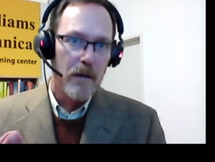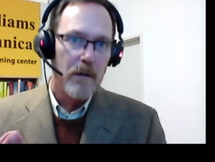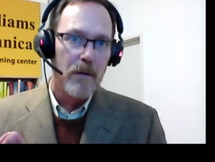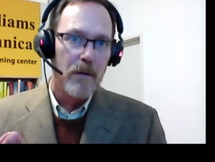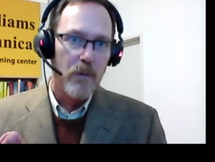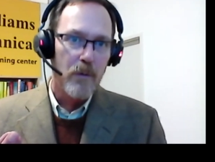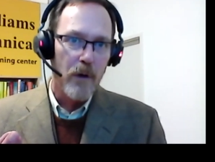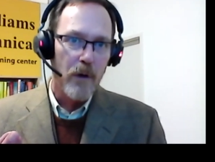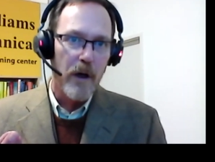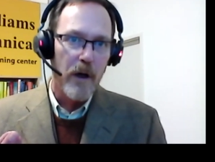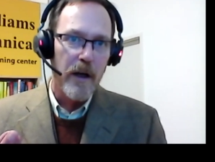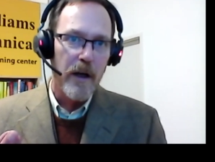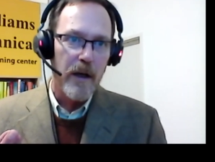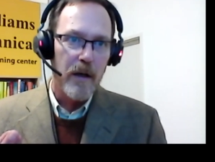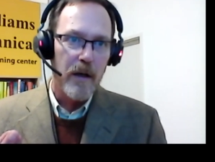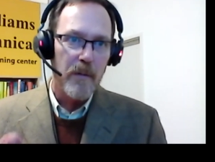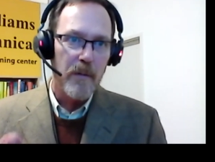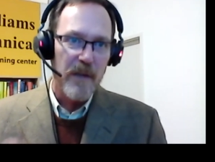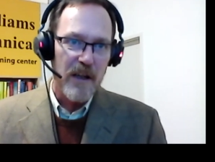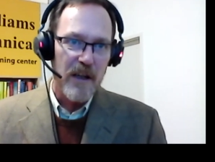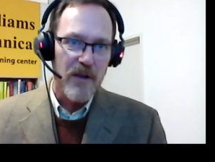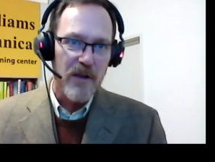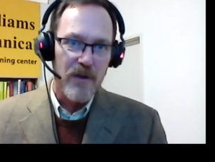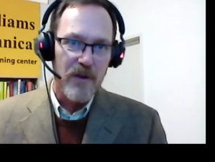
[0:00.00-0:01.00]
right?
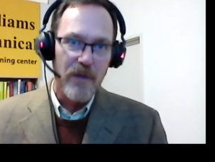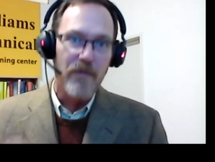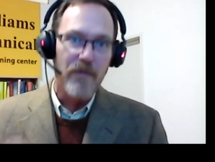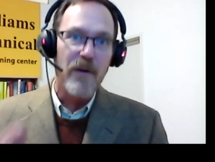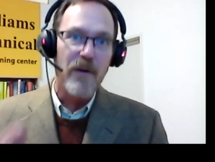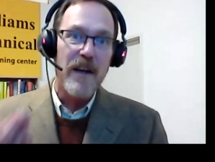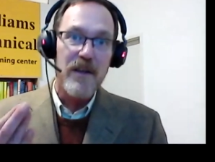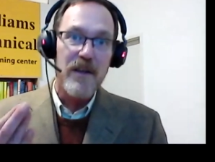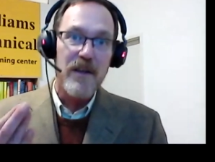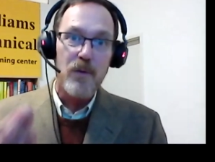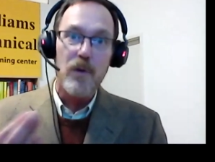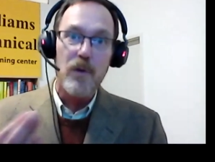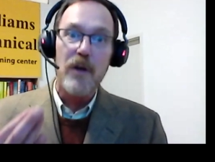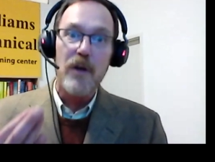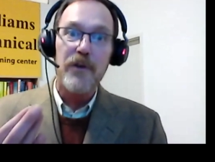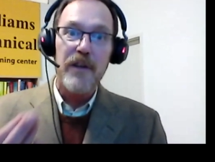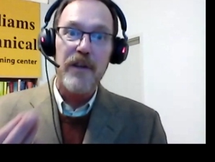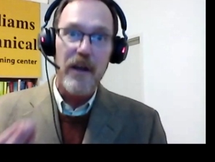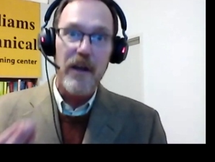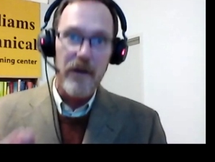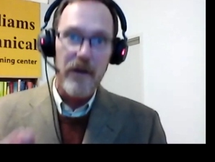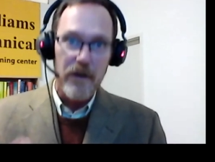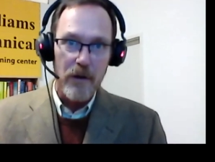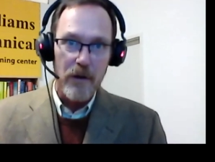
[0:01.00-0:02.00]
Because your friends will
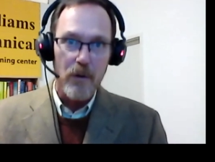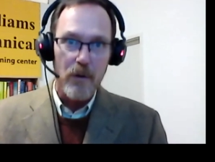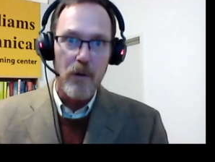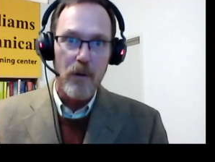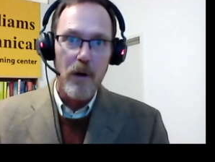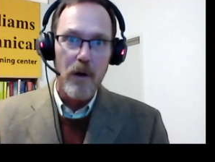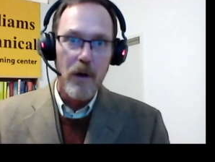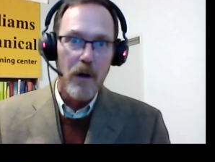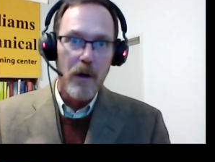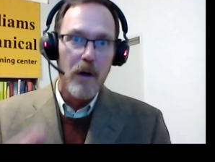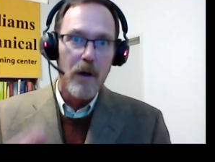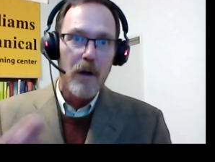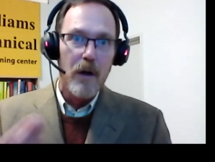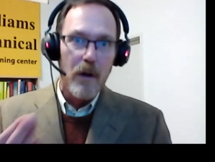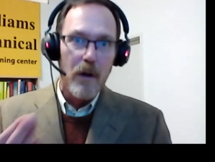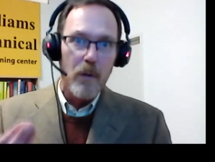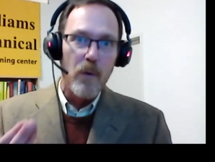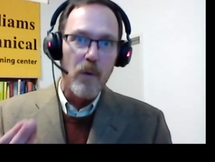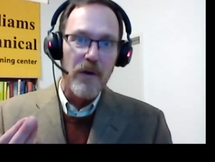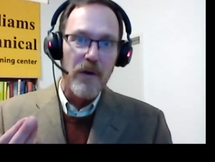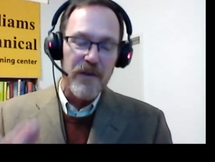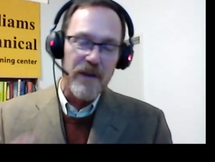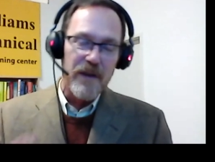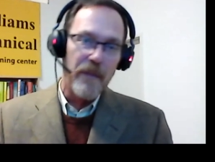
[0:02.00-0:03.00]
tell you
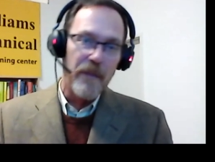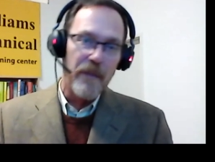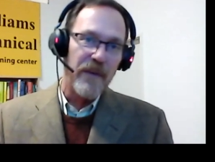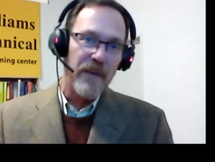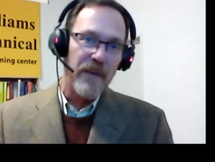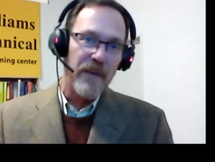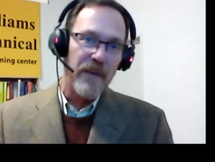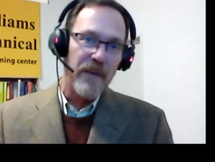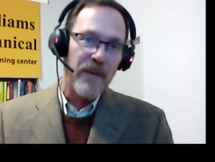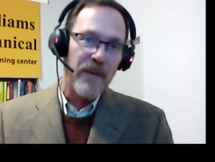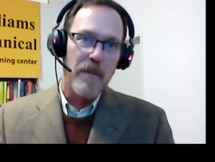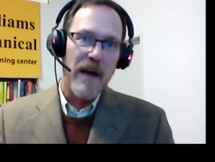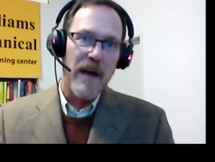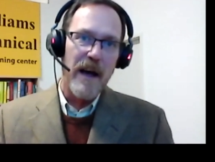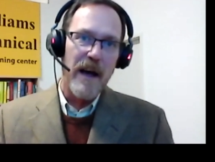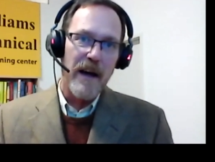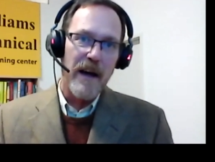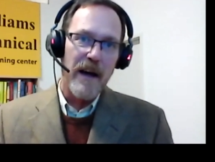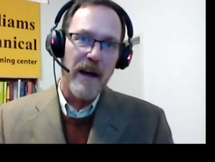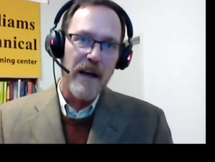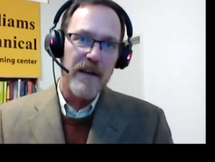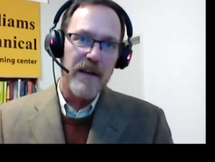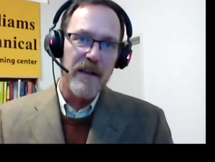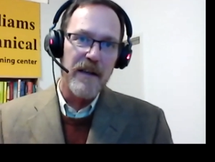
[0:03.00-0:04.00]
when something is a bad
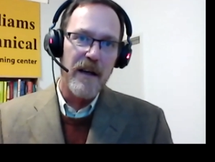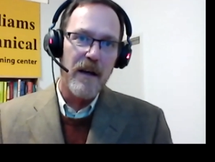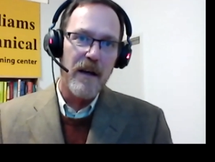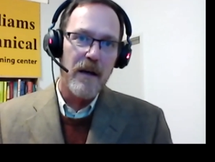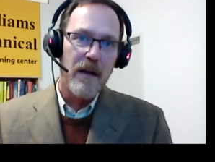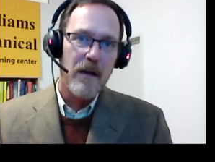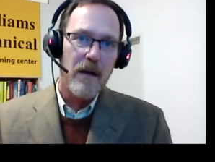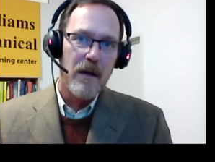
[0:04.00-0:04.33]
idea.